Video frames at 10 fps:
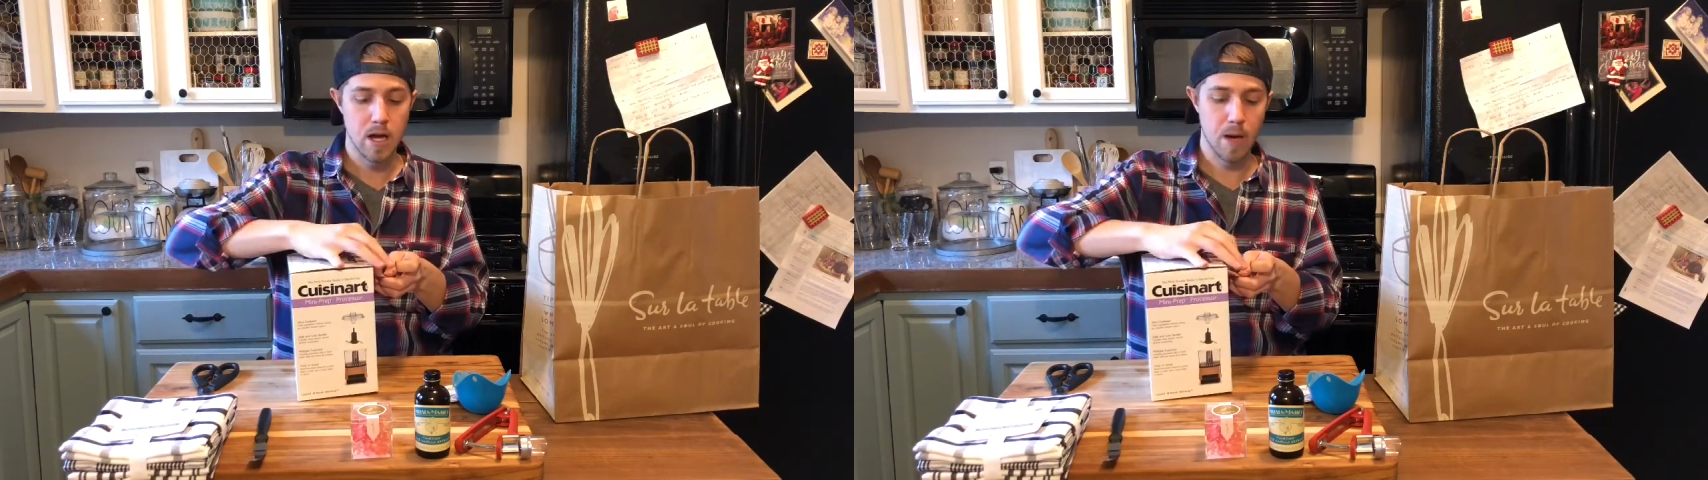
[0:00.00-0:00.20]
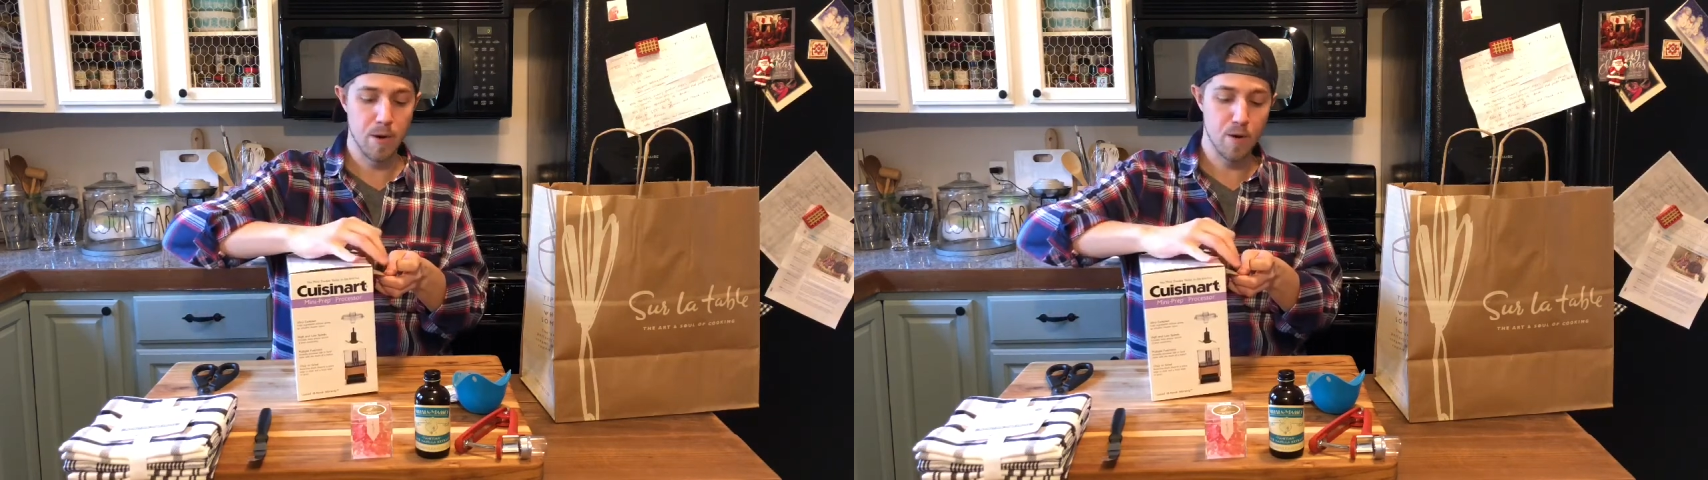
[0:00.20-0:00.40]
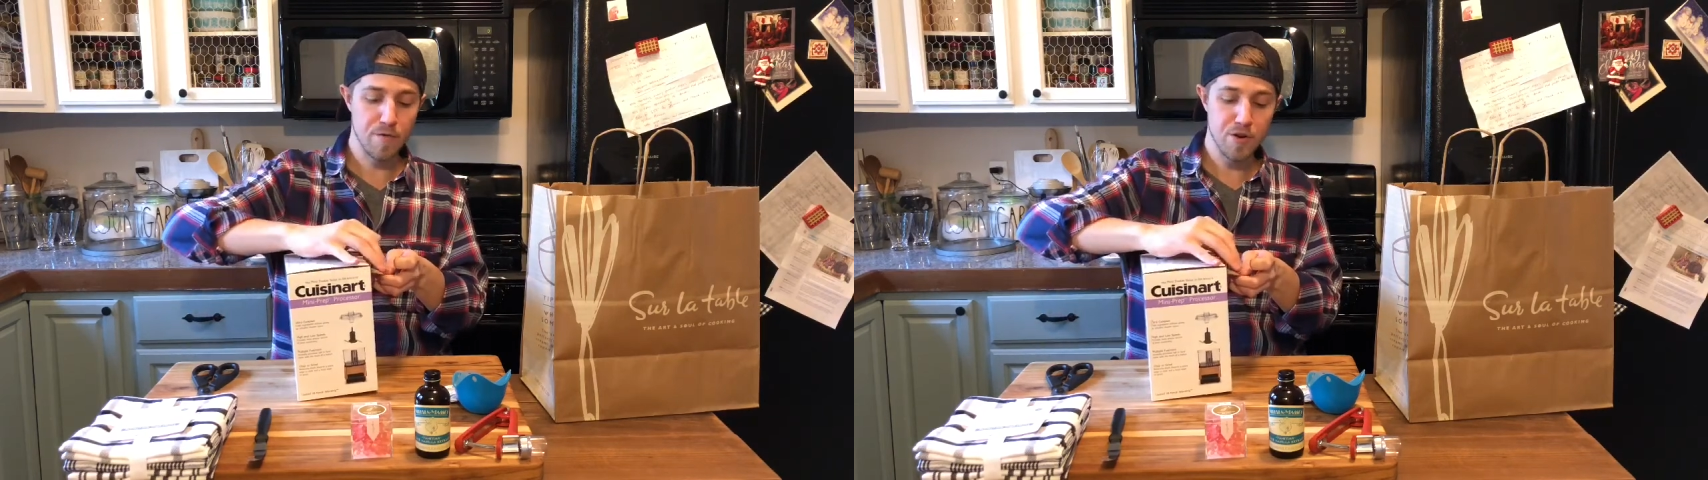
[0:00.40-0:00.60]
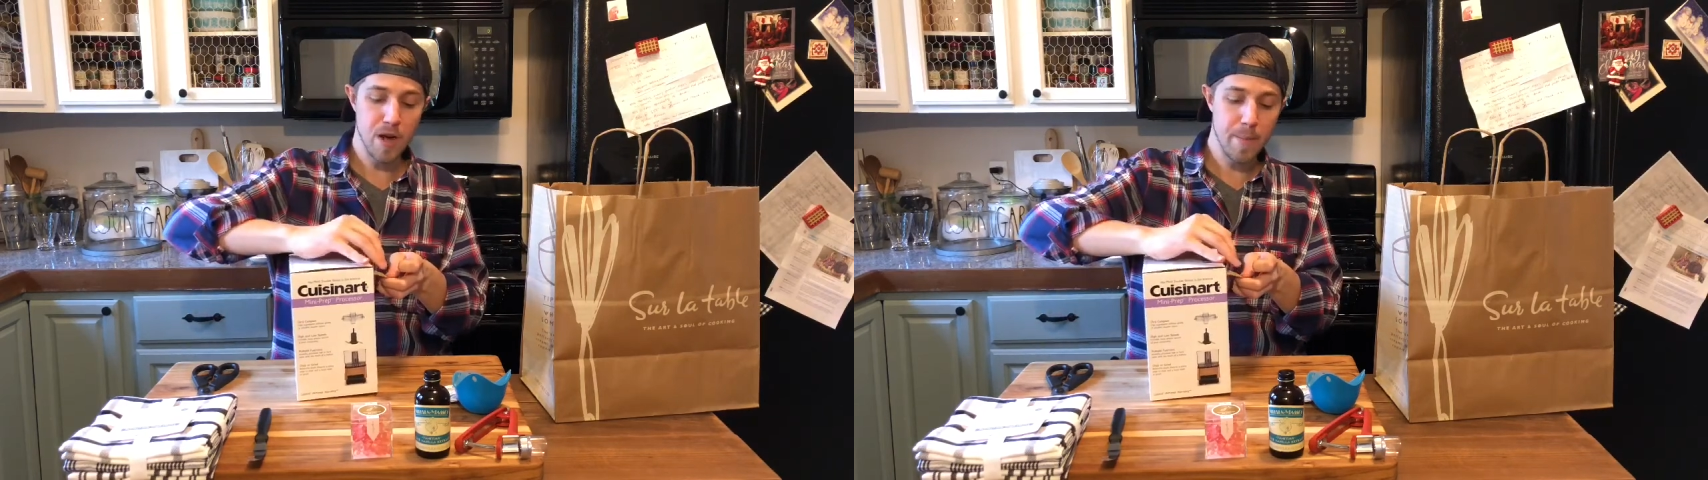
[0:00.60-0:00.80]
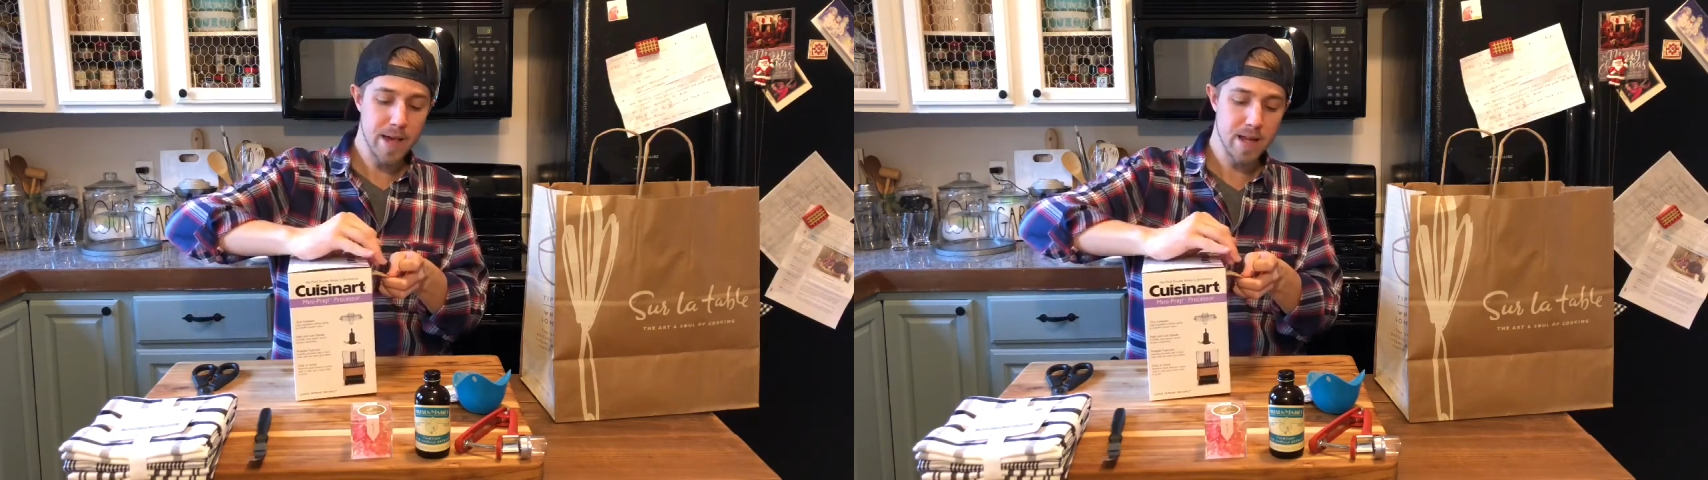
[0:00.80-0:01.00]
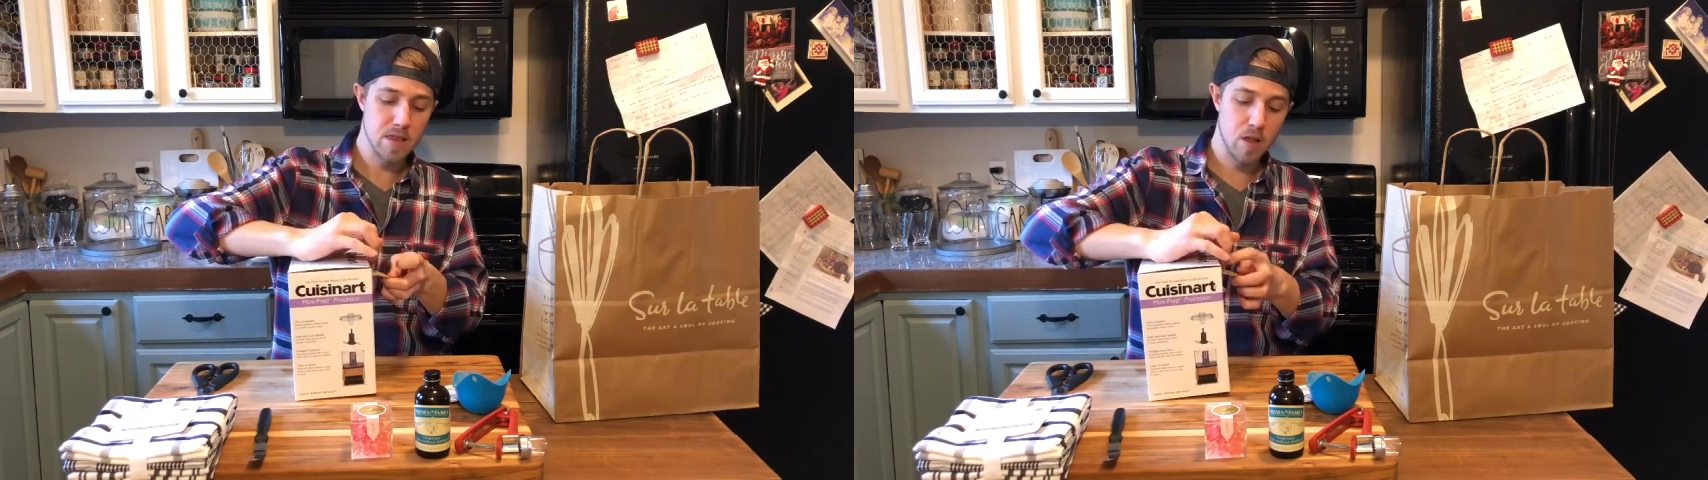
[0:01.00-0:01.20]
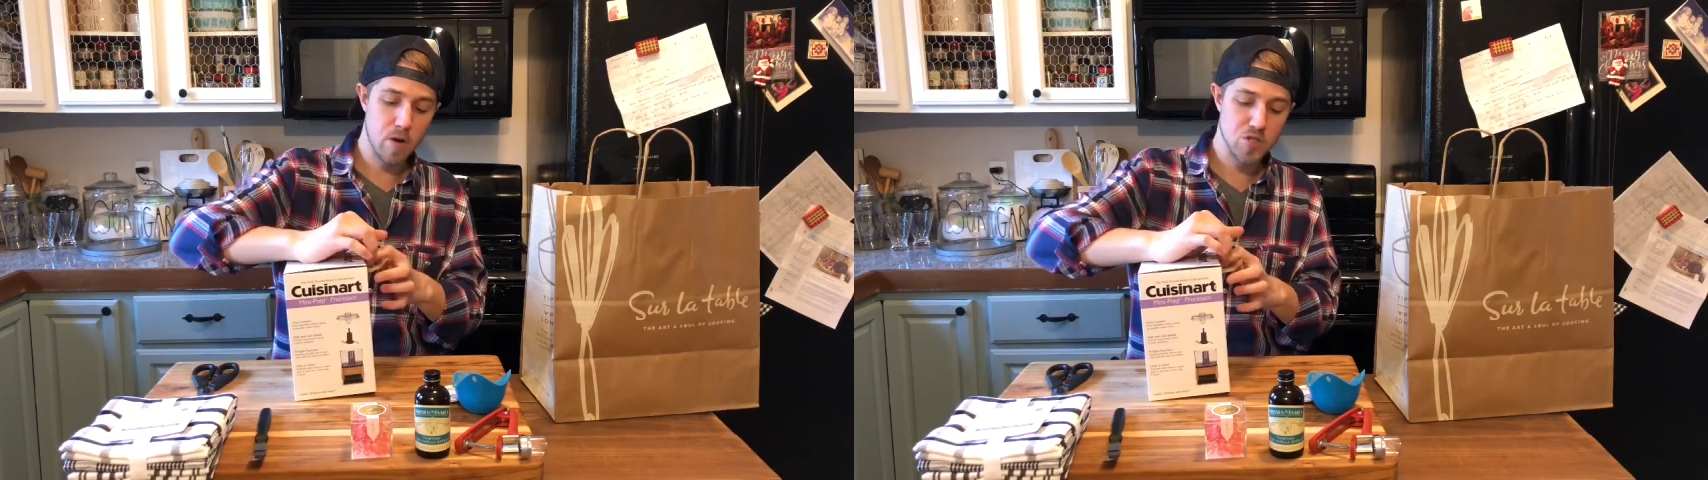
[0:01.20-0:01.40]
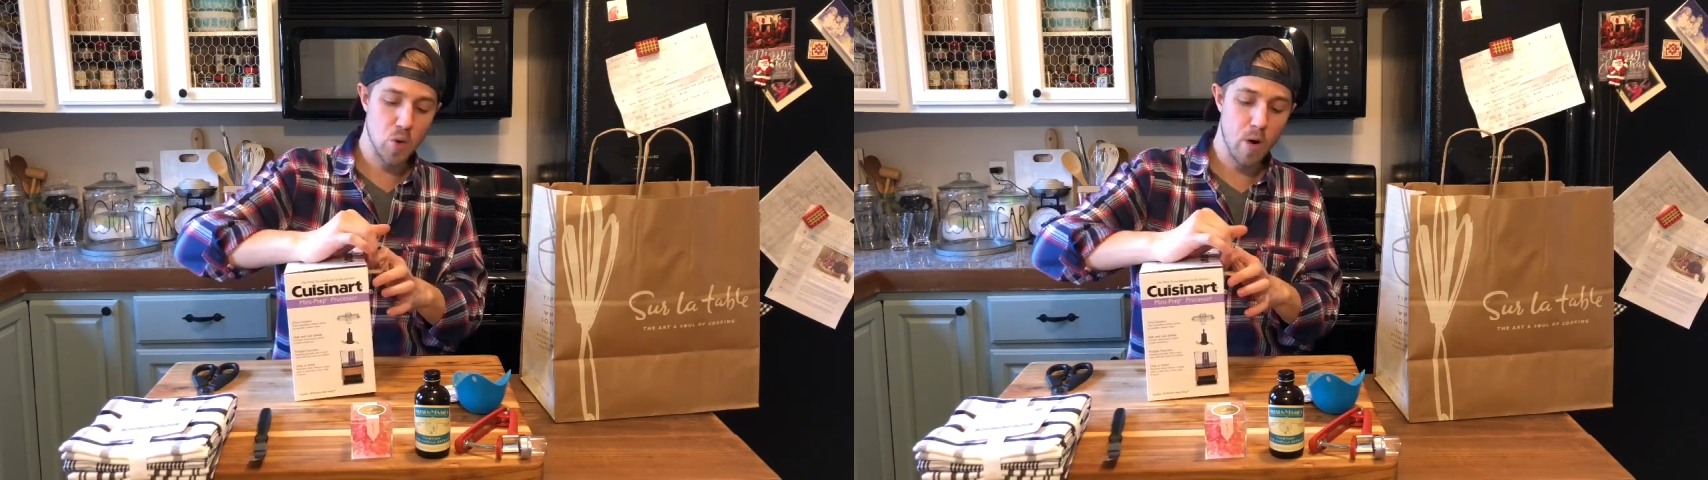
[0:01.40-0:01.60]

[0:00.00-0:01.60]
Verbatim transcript: um, or if you're not making a large